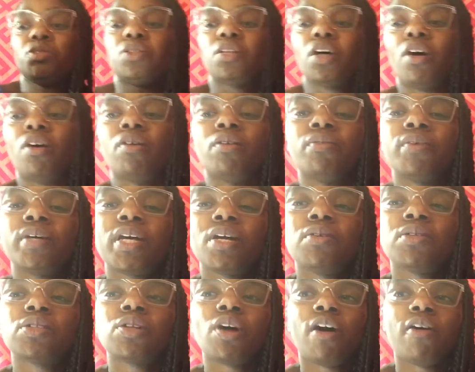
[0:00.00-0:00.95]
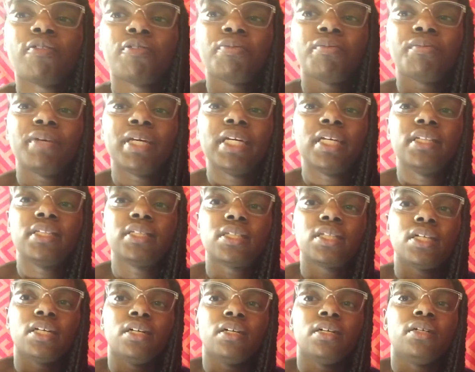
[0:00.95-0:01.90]
So it was hard for me
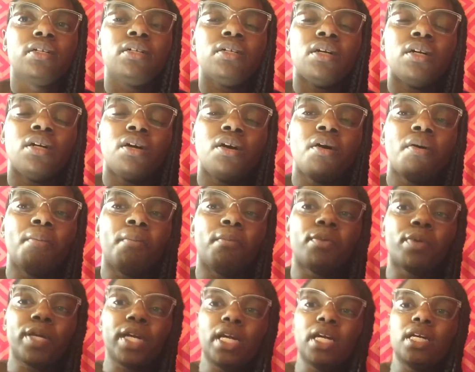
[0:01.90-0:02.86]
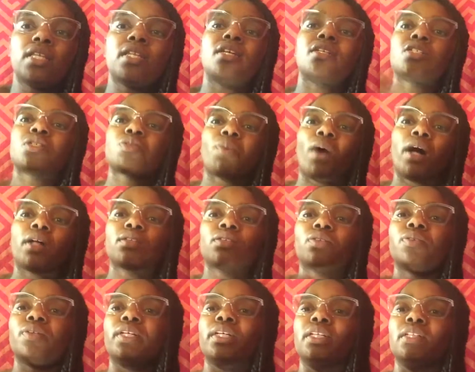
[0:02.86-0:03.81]
to breathe and
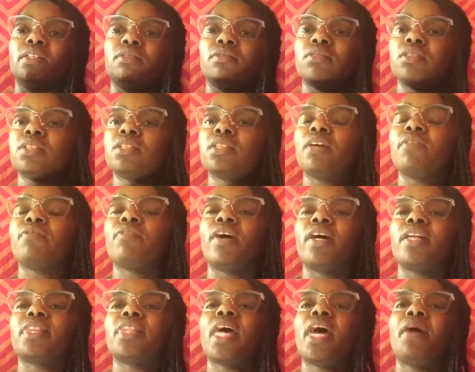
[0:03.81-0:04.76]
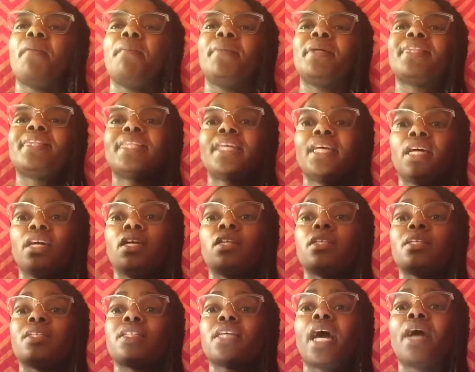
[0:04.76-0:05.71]
swallow and stuff like that. But then
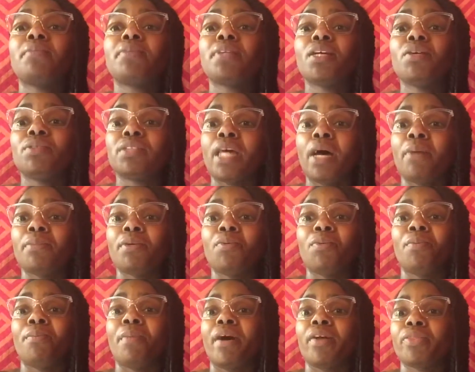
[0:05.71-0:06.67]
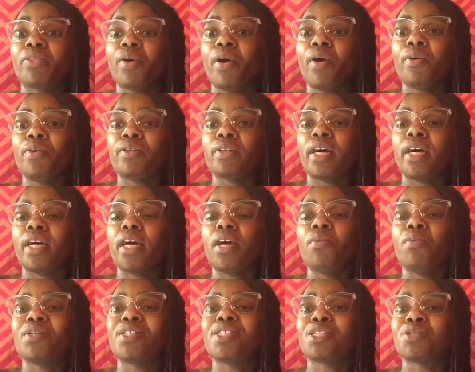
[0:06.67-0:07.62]
the same thing was happening with my throat. Like, it
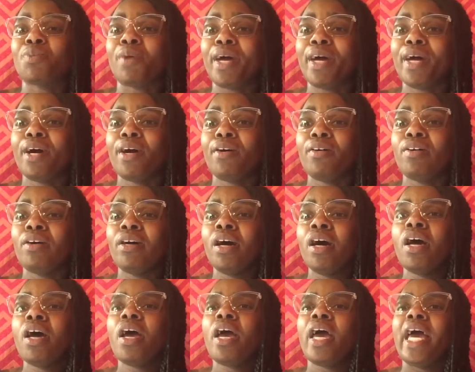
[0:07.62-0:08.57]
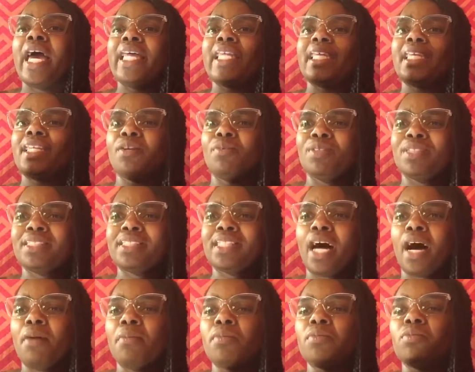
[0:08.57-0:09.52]
would swell, and then it would
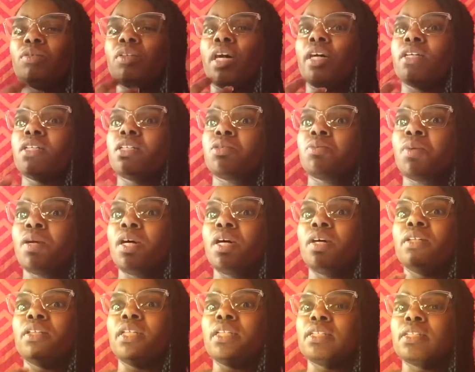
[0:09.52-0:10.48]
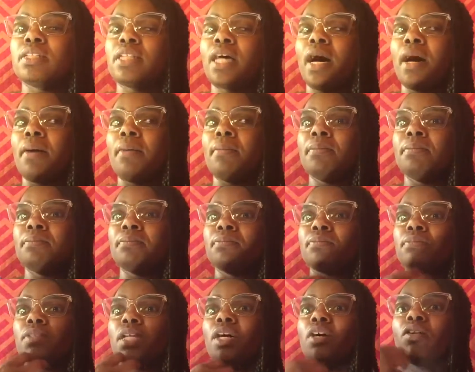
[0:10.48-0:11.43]
stop. It would like swell and then stop.
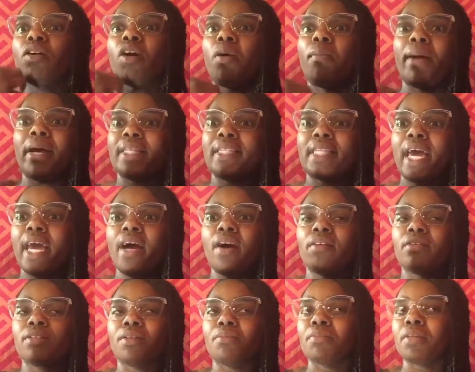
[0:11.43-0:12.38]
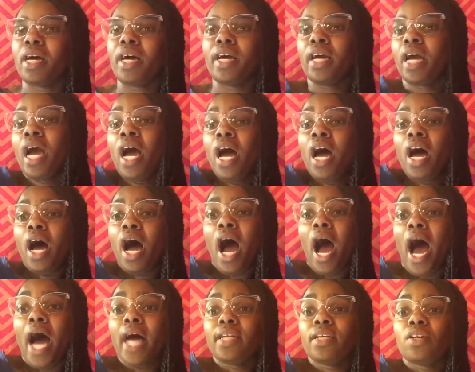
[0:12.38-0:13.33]
It would go back down. And I'm like,
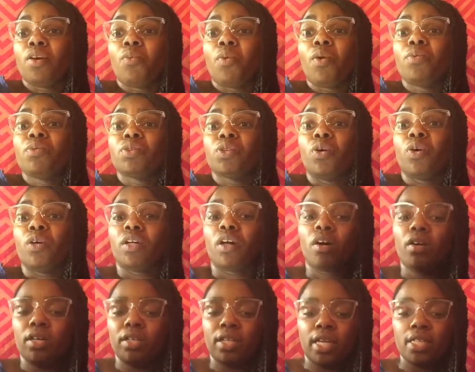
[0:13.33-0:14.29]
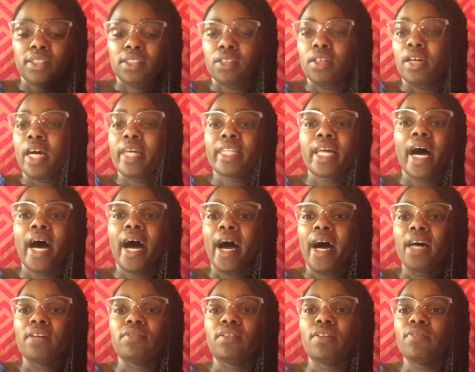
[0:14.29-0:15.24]
I didn't know what was going on. And I still had the
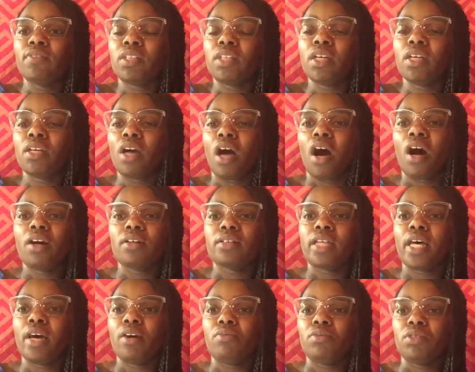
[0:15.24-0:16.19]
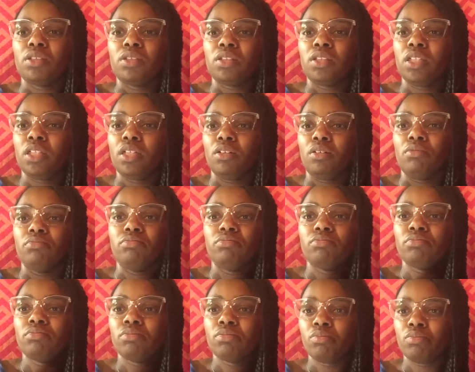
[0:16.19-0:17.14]
hives, everything. All that was still
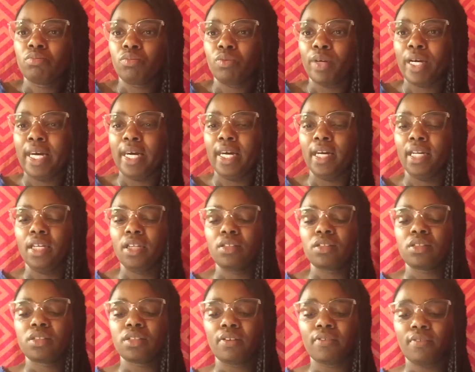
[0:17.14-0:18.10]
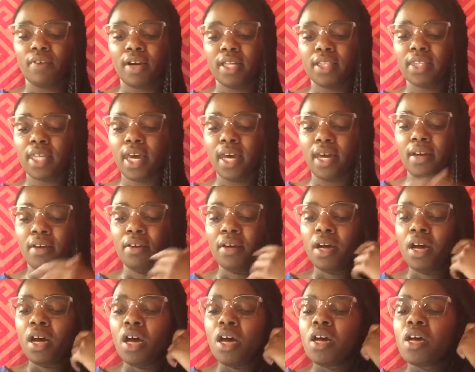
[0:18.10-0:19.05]
red and stuff like that.
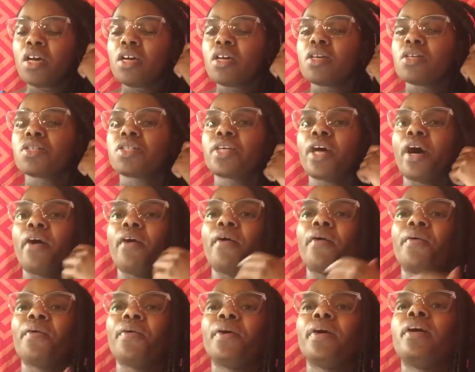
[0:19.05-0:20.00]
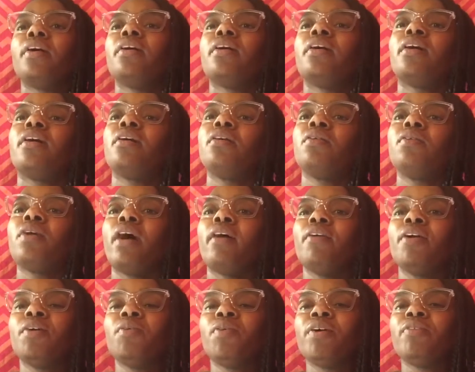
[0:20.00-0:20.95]
So
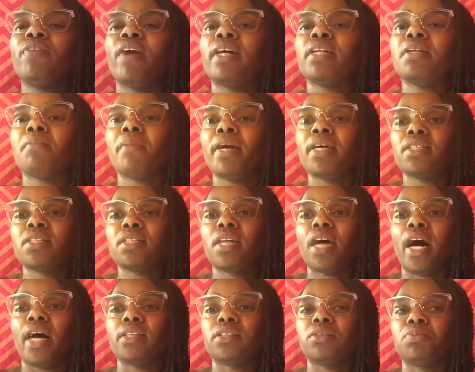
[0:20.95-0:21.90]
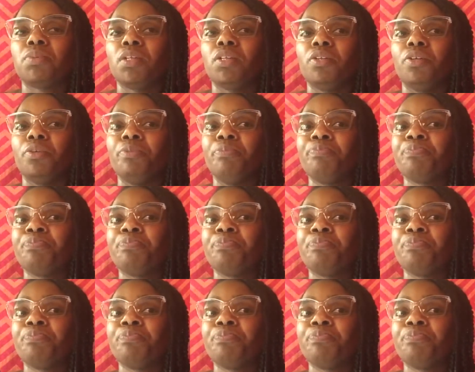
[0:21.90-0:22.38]
we finally made it to the hospital.